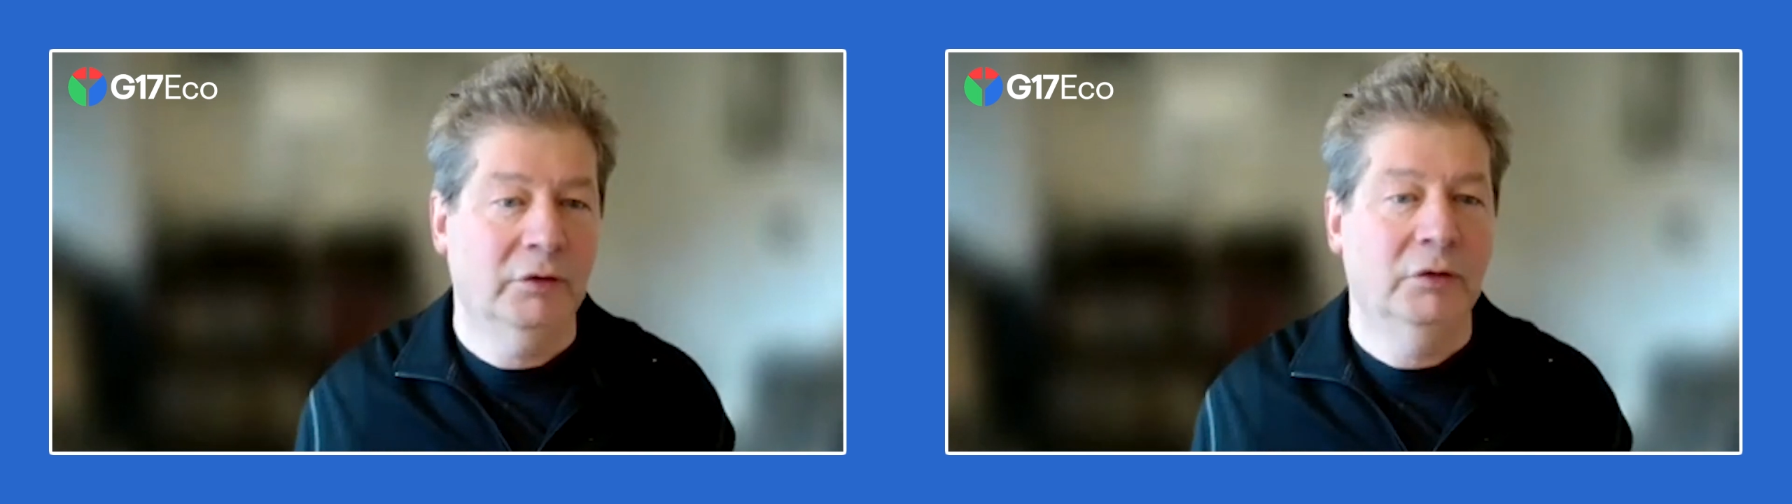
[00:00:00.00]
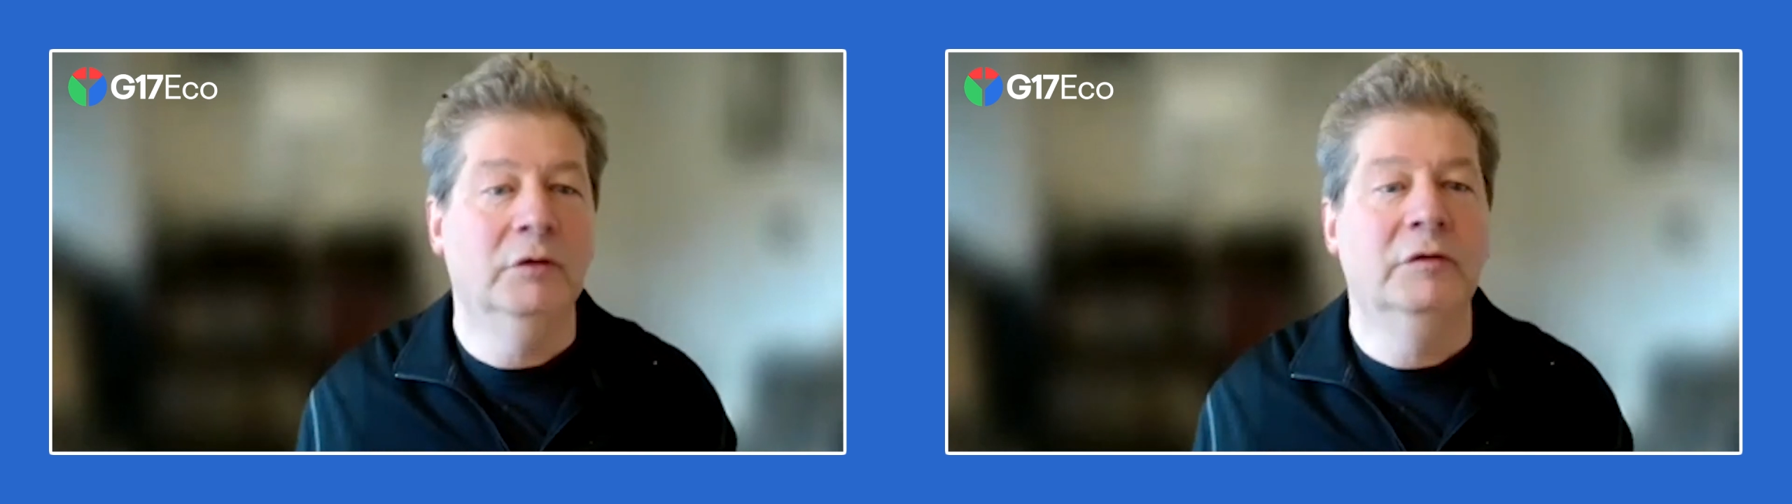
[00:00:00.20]

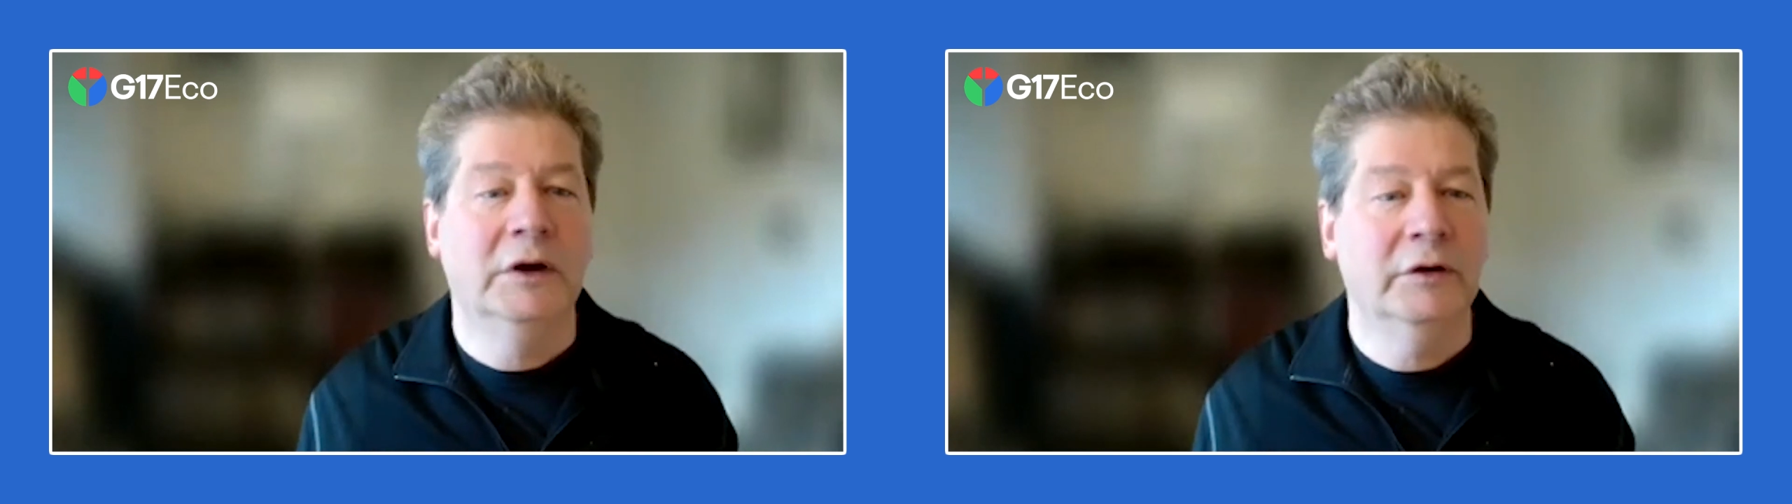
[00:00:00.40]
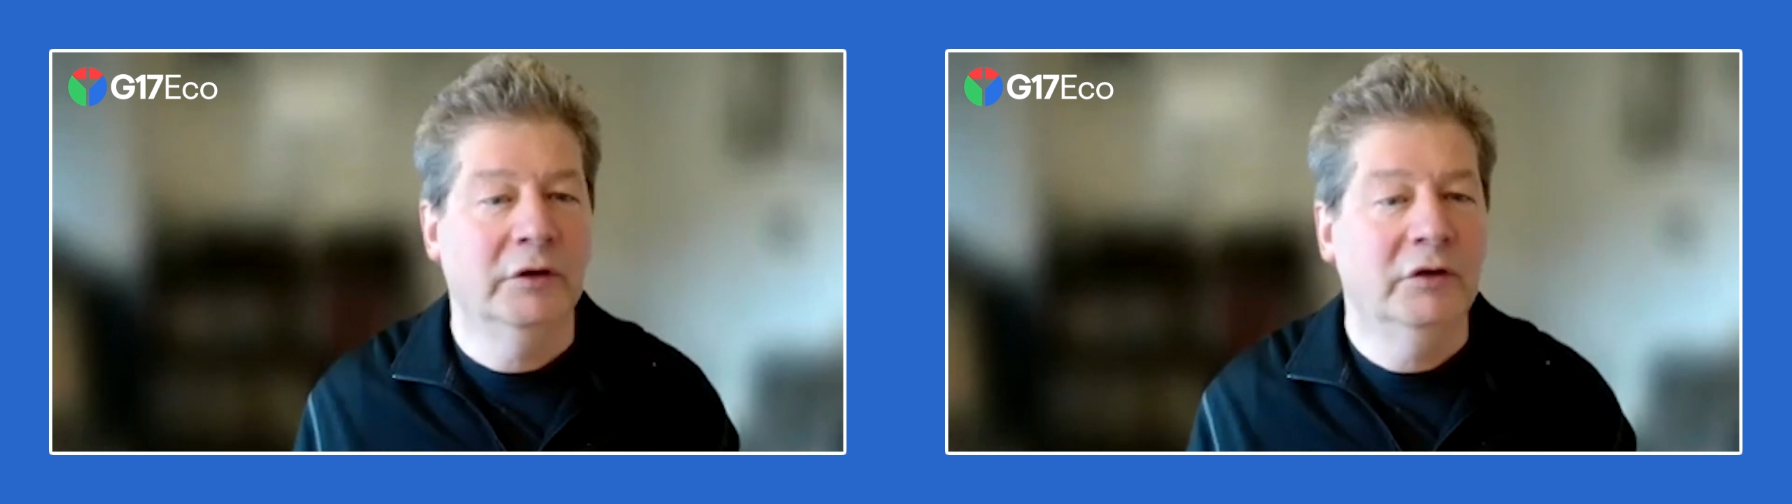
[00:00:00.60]
the whole
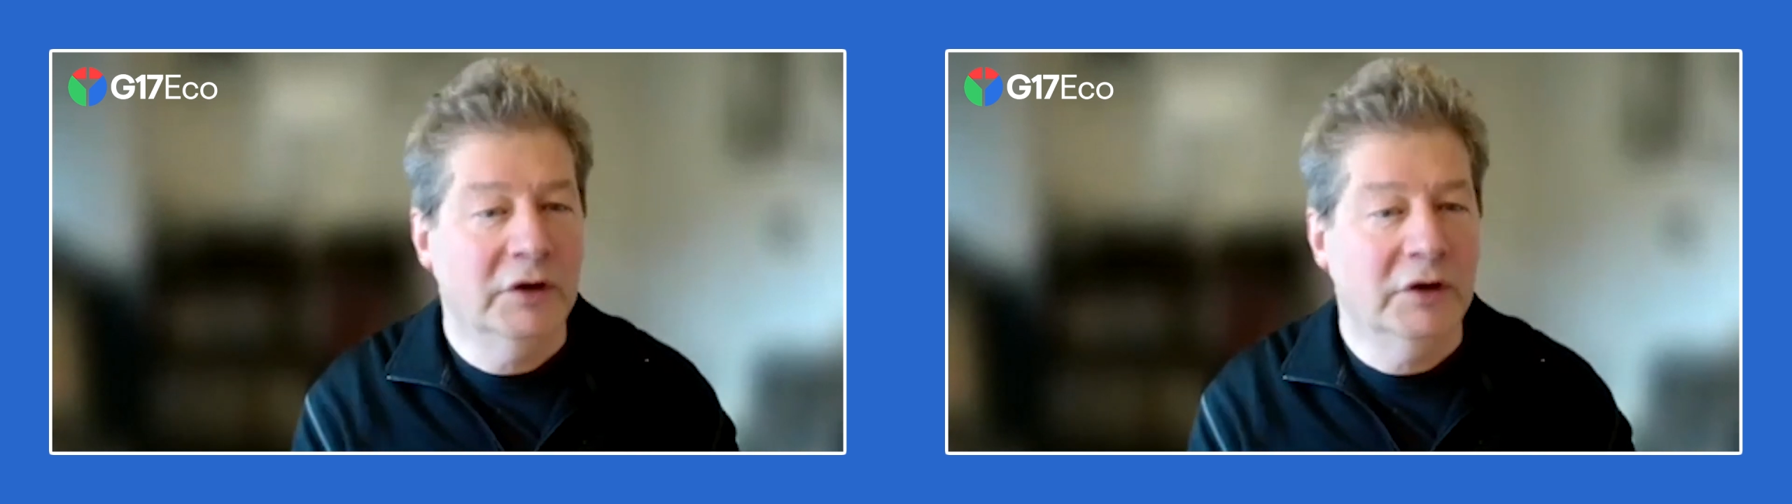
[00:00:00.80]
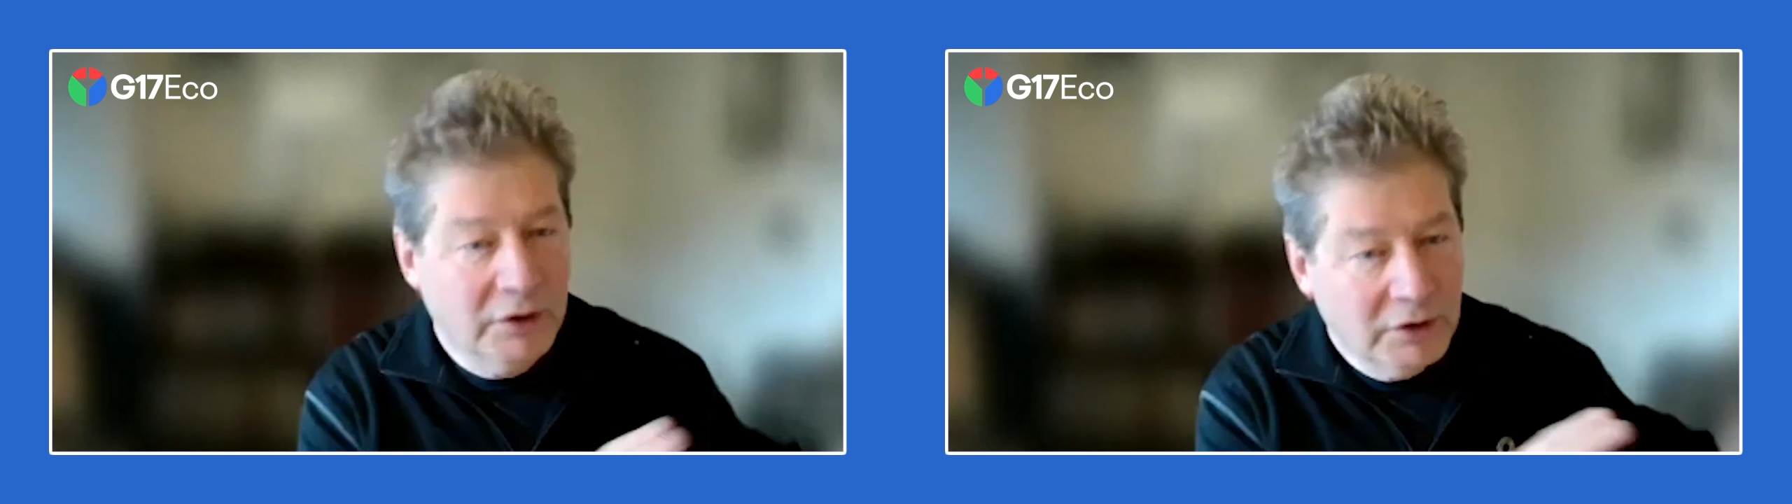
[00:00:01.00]
value
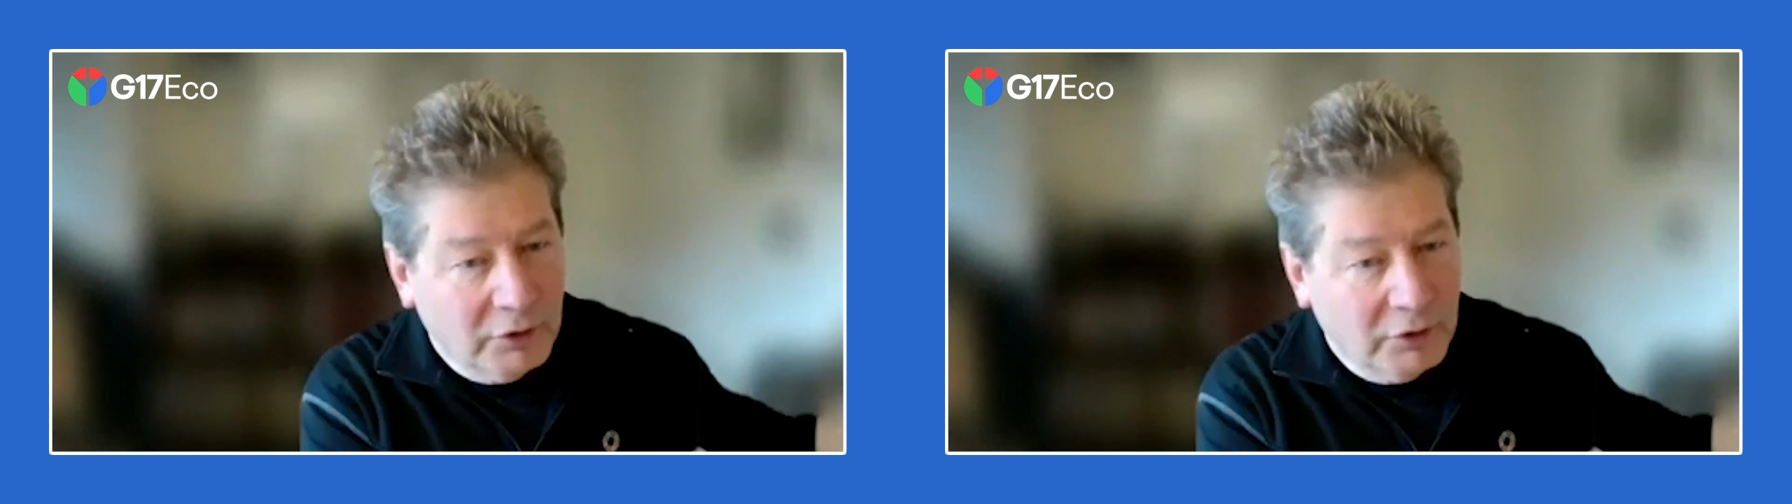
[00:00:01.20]
chain,